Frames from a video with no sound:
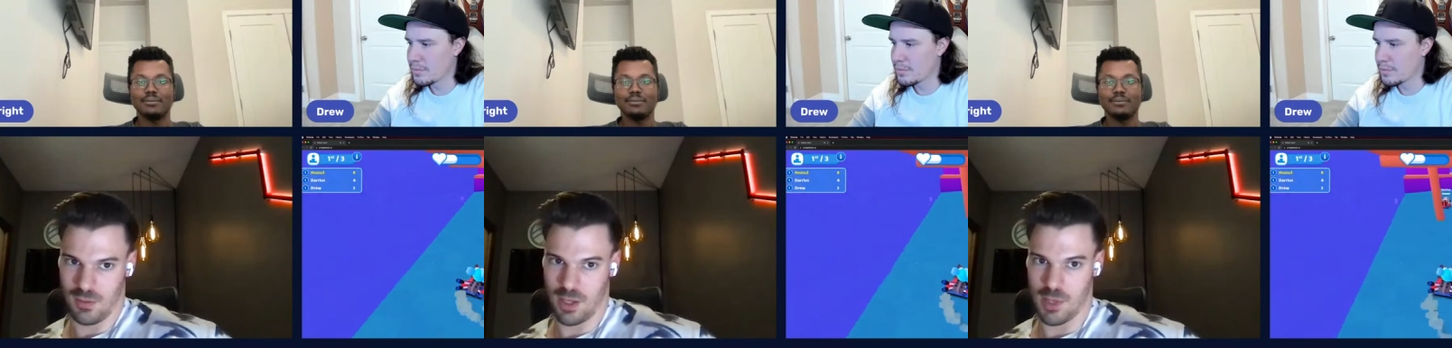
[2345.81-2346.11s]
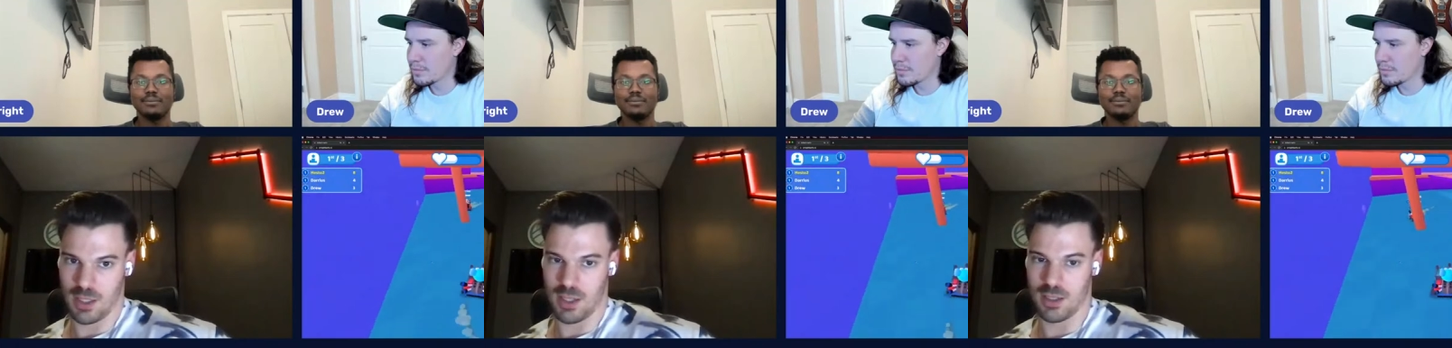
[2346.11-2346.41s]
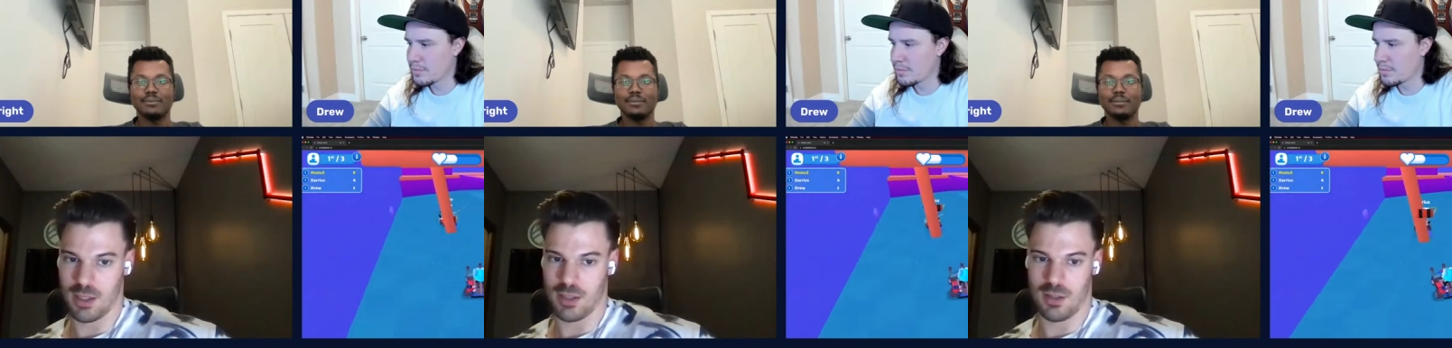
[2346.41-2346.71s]
Speaker 1: If that makes
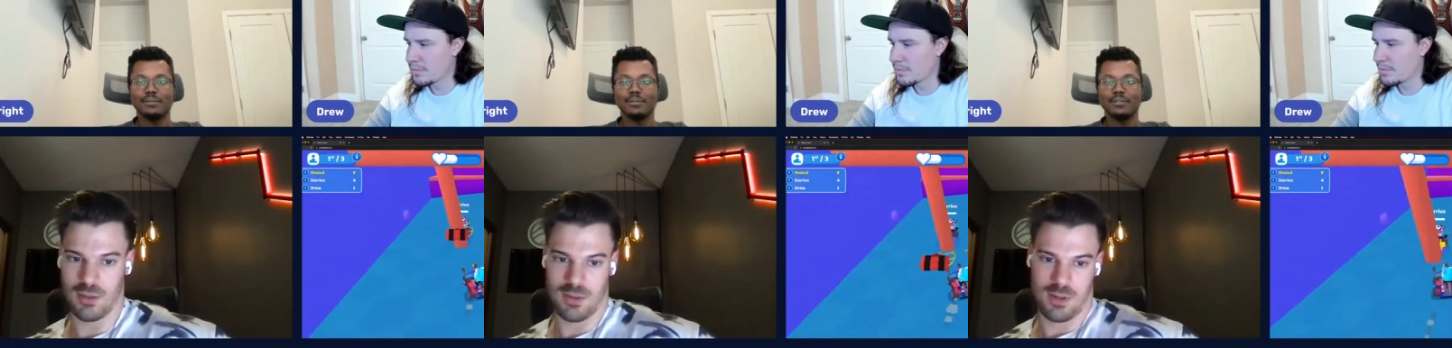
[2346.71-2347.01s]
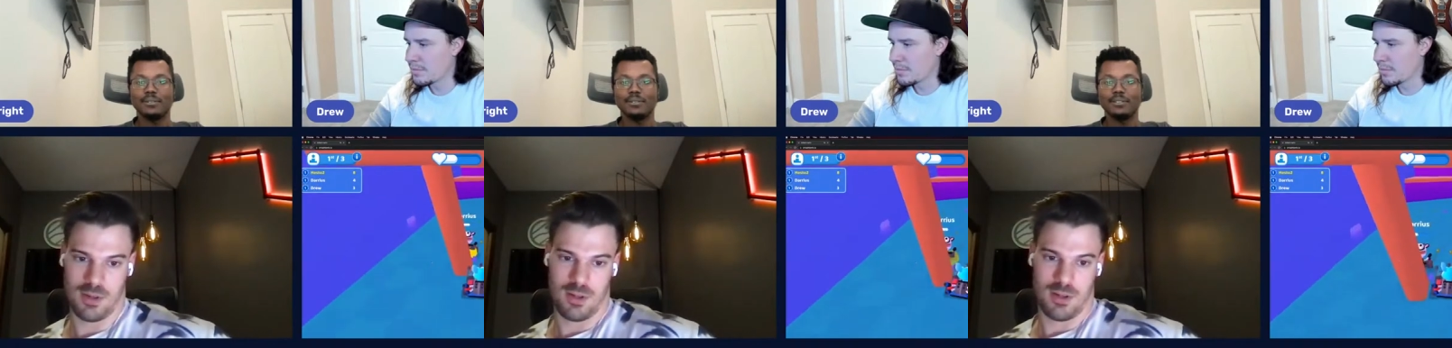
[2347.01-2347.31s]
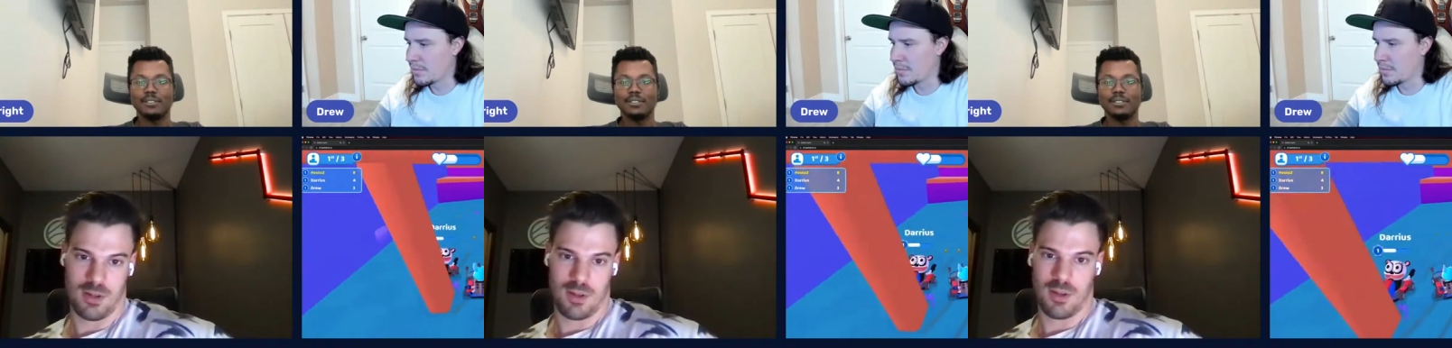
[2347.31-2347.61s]
any sense.
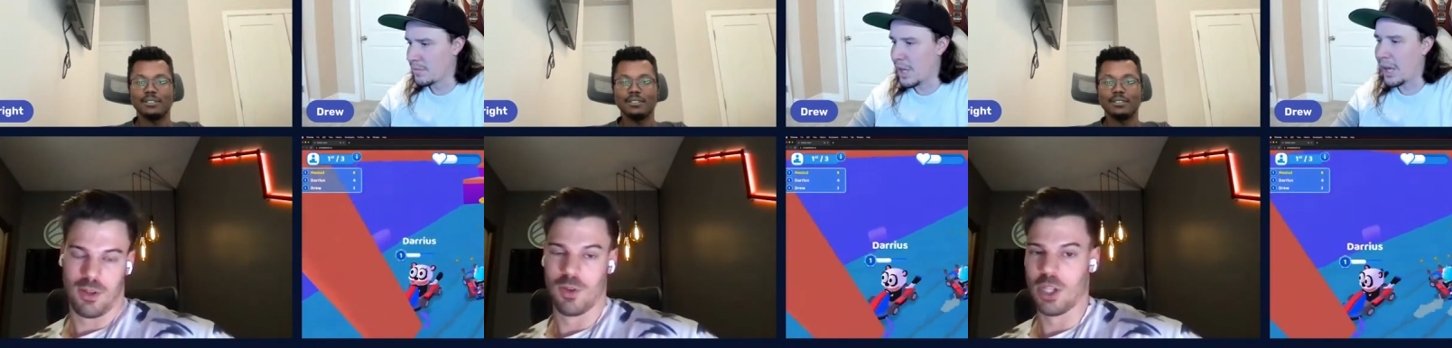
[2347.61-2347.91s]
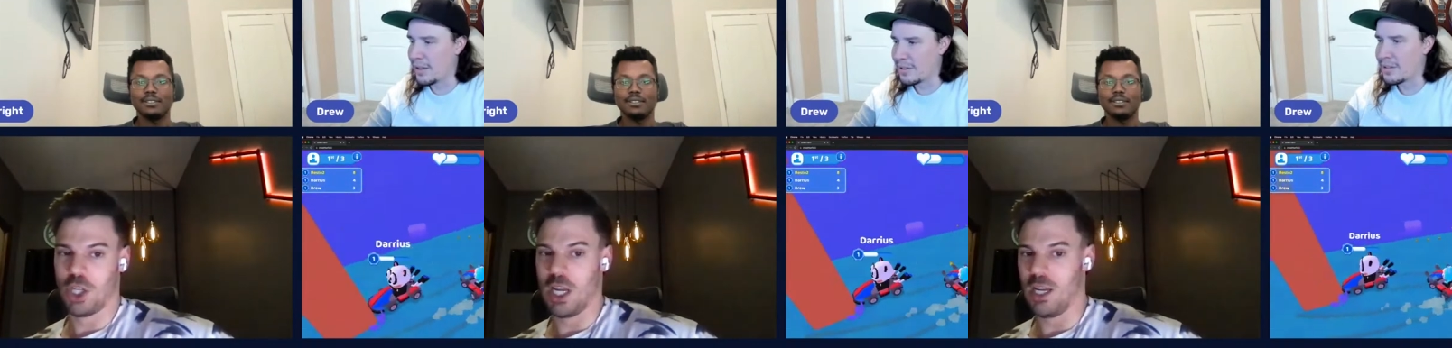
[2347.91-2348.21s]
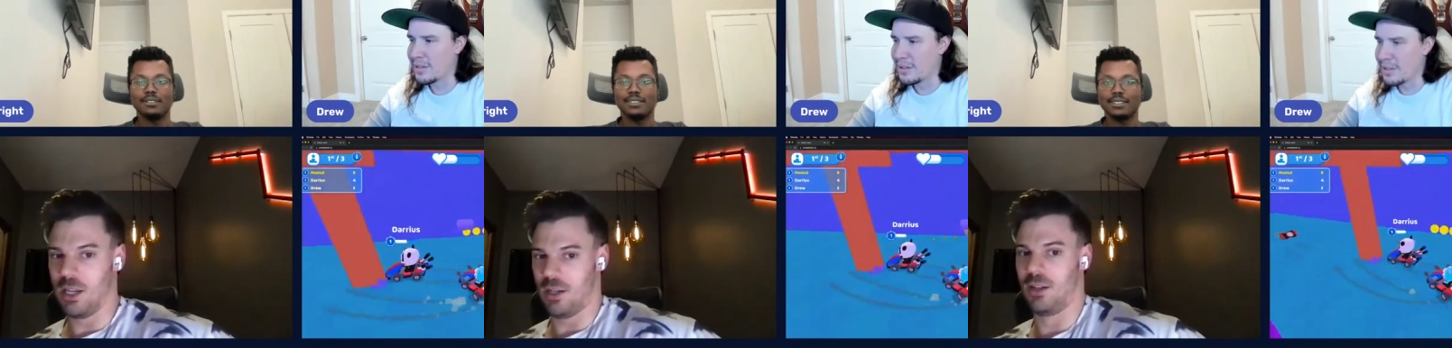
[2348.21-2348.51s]
Yeah.
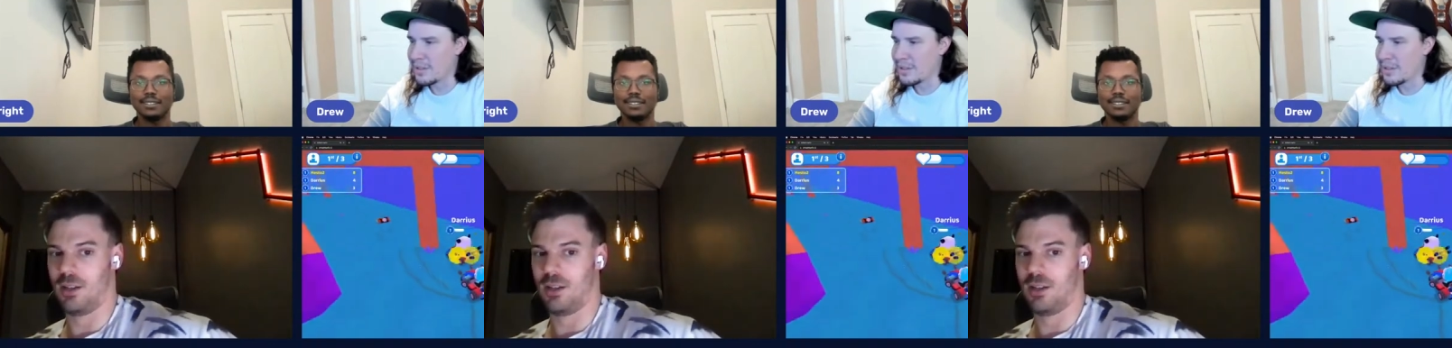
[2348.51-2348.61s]
Cheat.